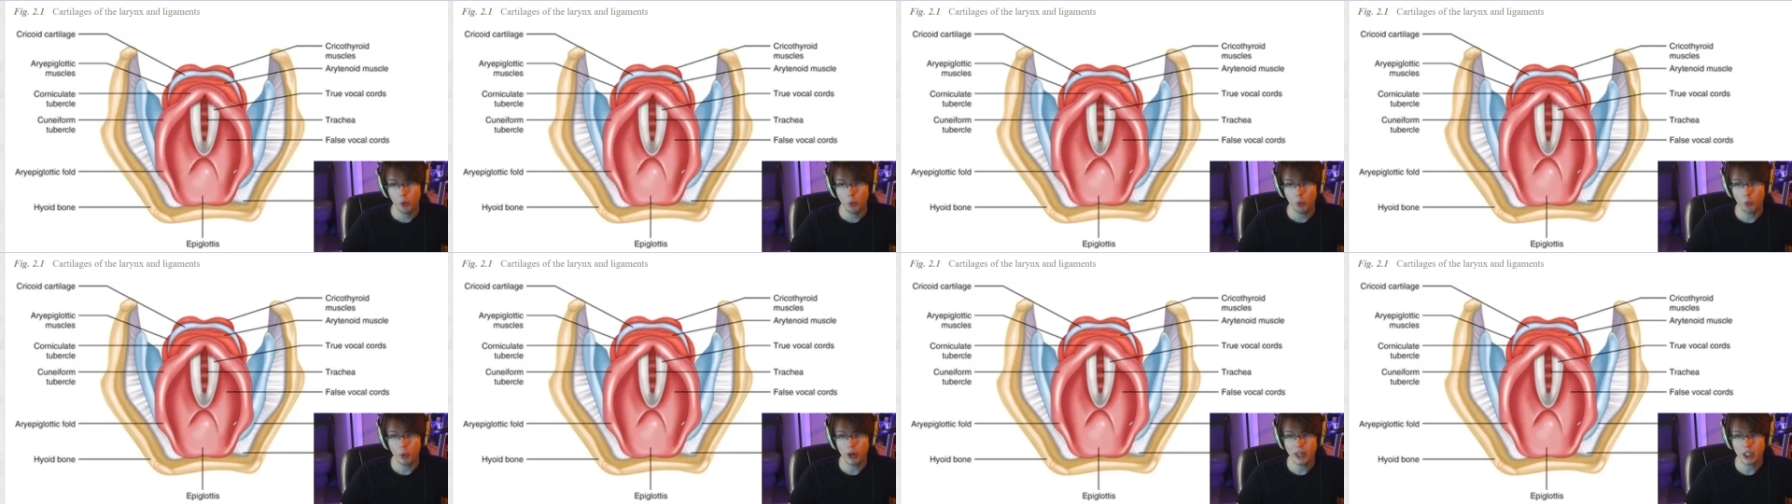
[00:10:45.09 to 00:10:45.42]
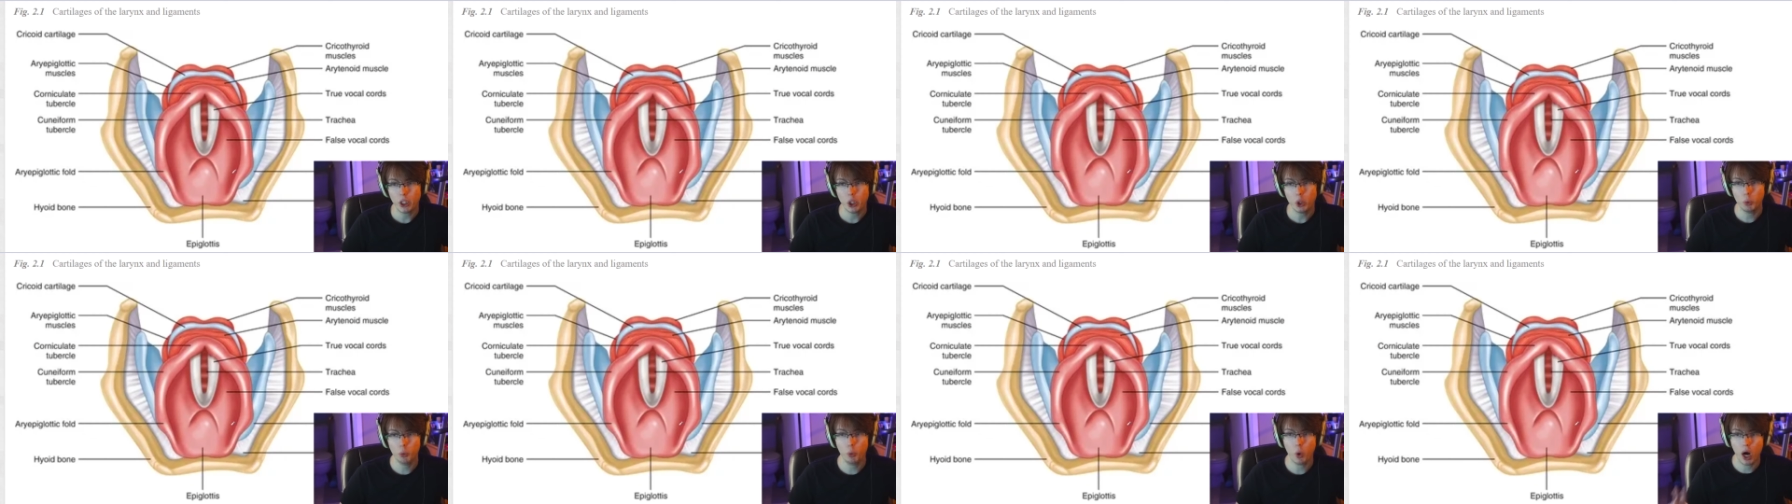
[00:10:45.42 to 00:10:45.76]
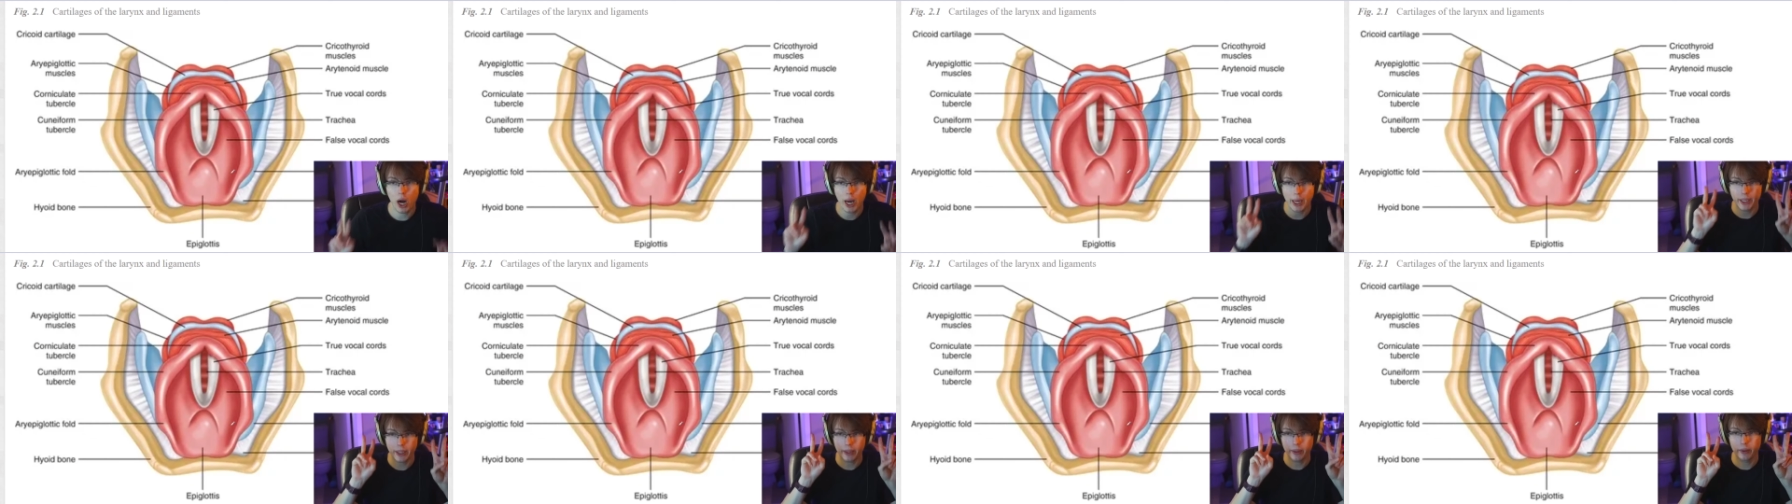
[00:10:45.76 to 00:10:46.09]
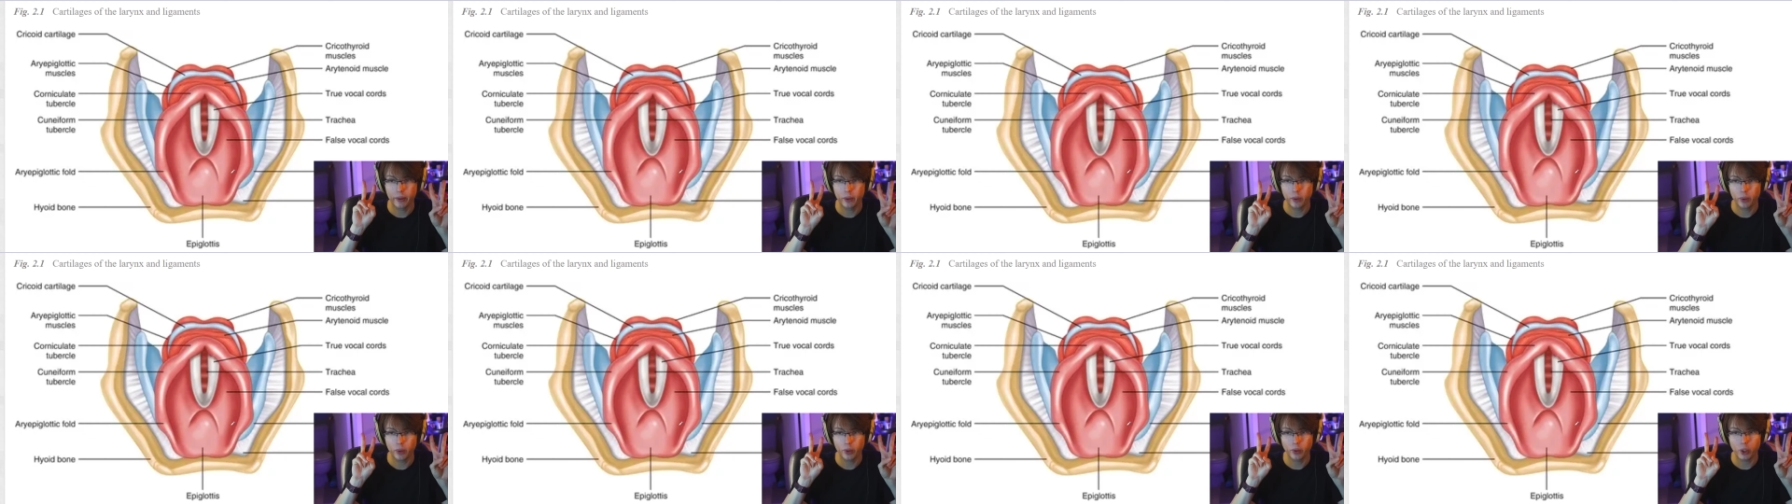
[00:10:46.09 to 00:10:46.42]
when you want
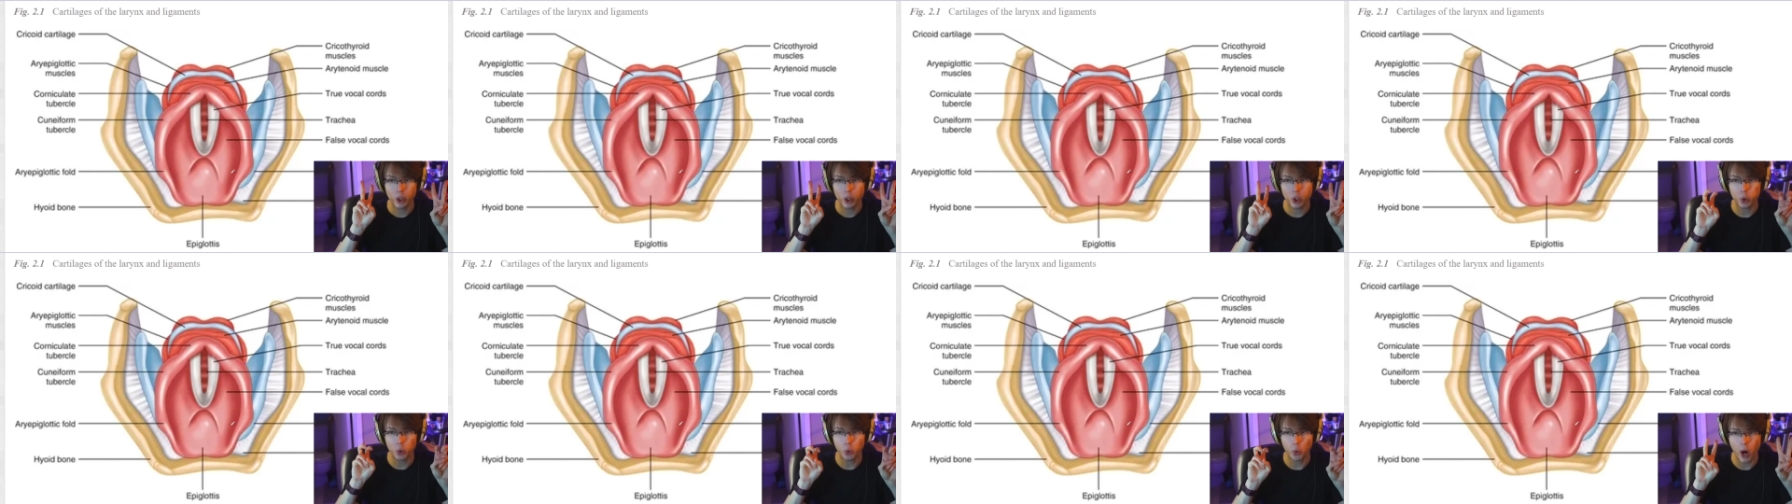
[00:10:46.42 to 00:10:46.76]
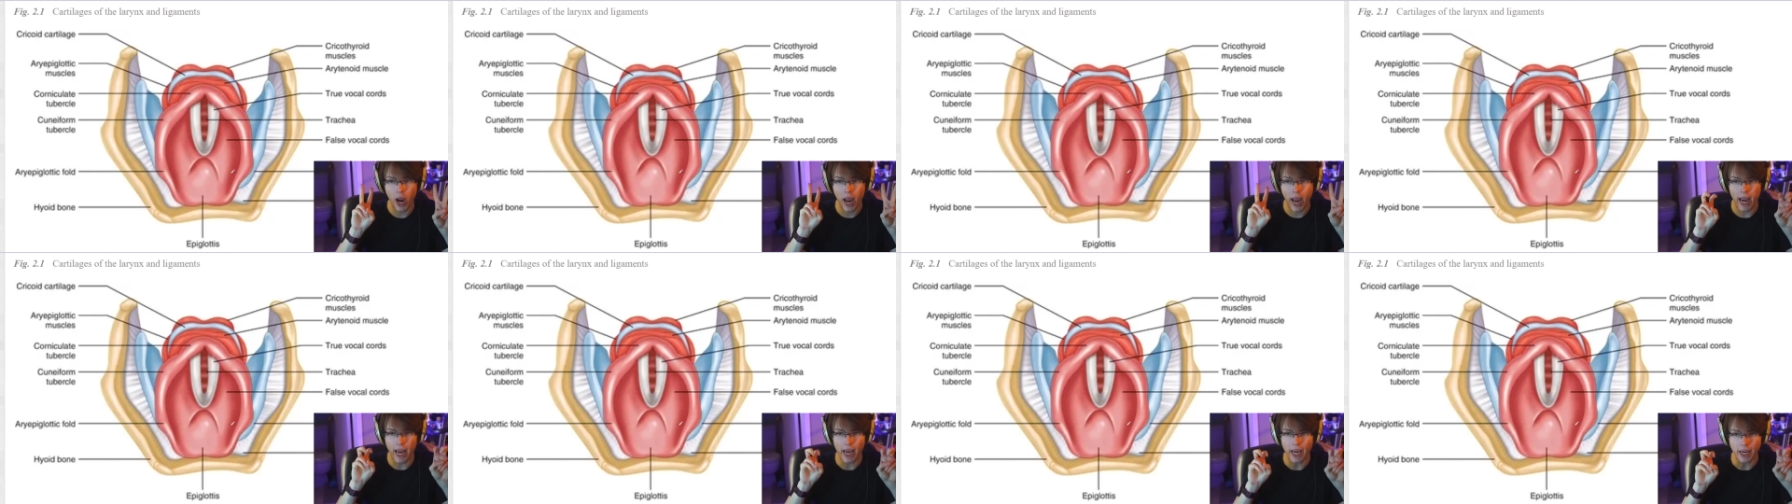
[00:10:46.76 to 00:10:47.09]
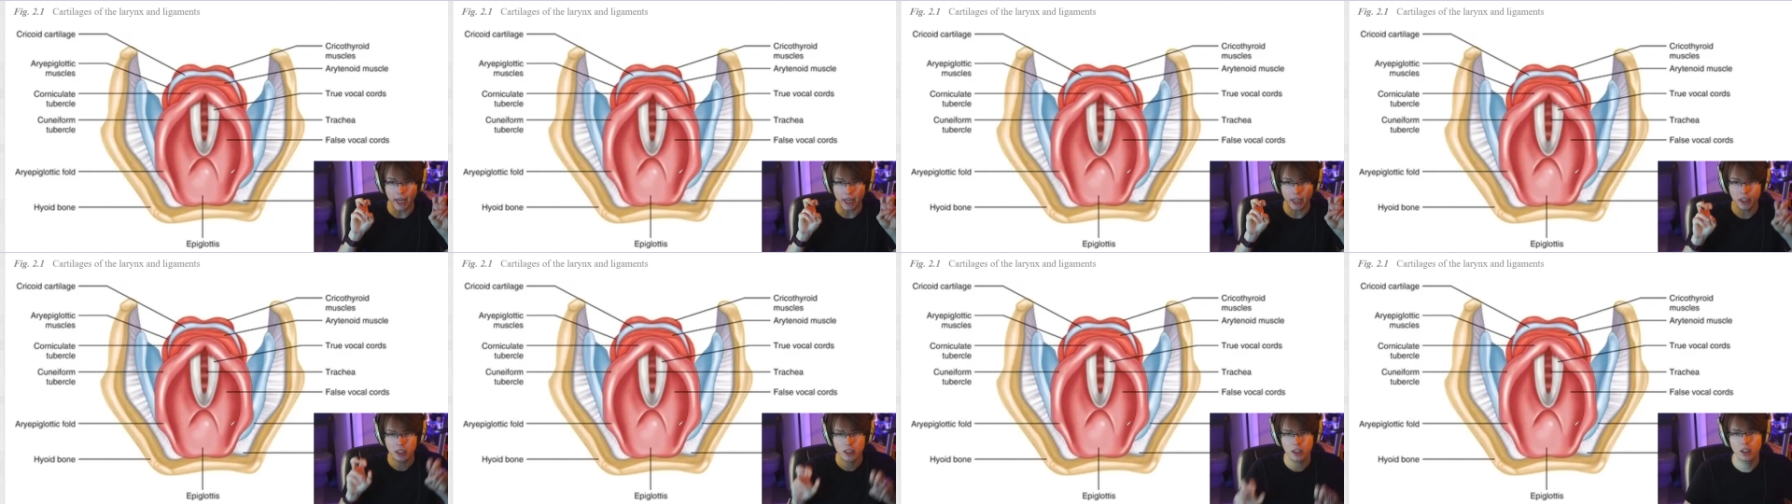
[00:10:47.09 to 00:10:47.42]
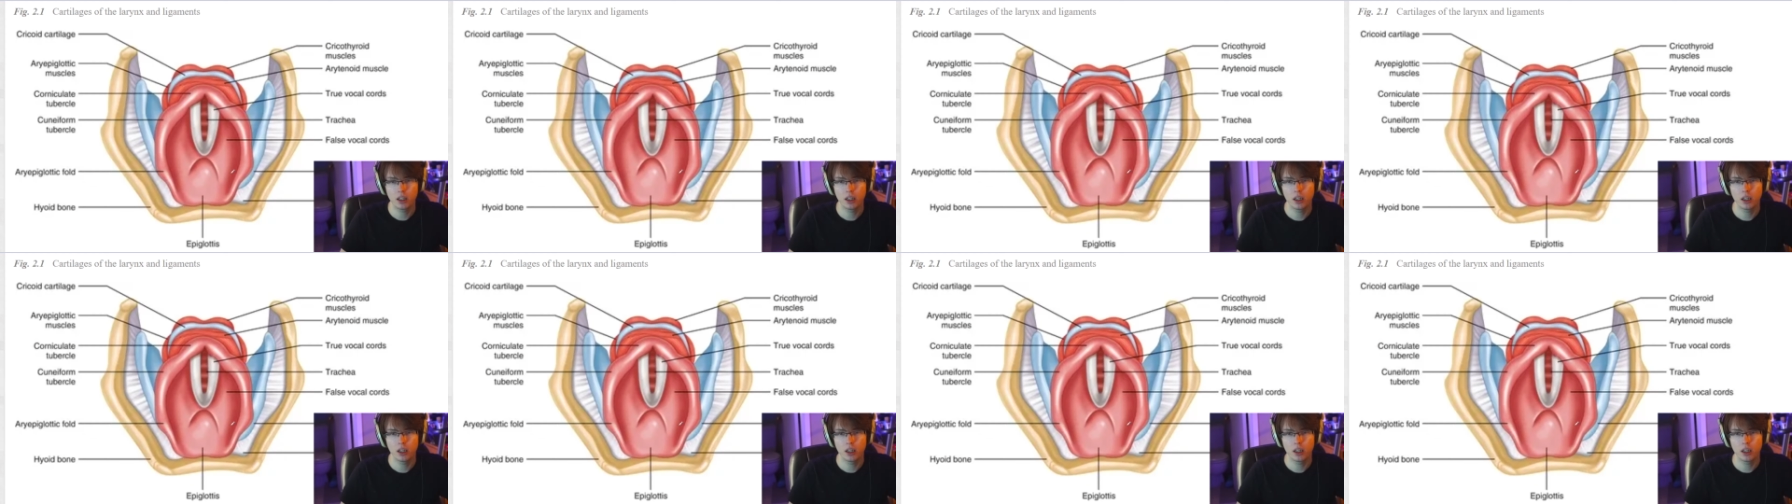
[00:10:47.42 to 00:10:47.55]
twang,